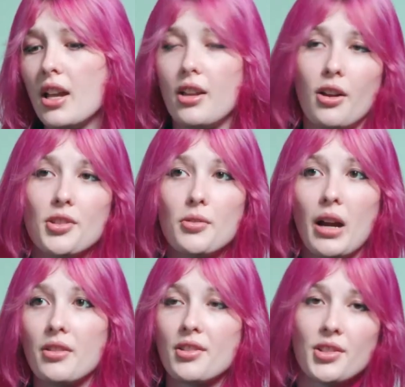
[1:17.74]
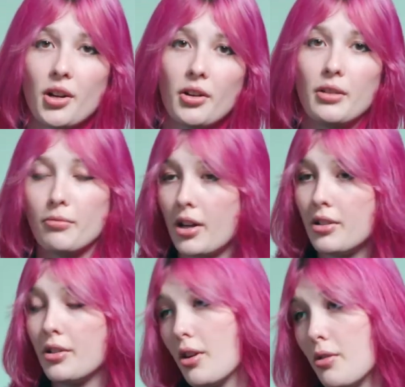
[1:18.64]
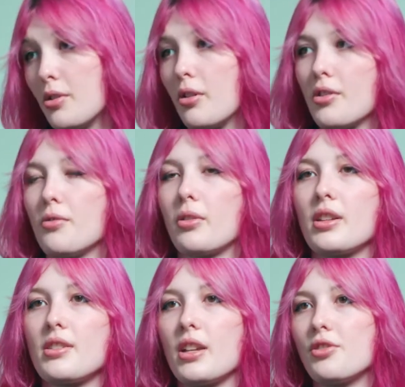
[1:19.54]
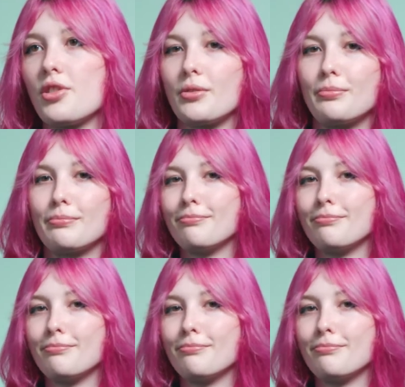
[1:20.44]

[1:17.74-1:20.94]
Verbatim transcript: and also how to start and run your own arts organization.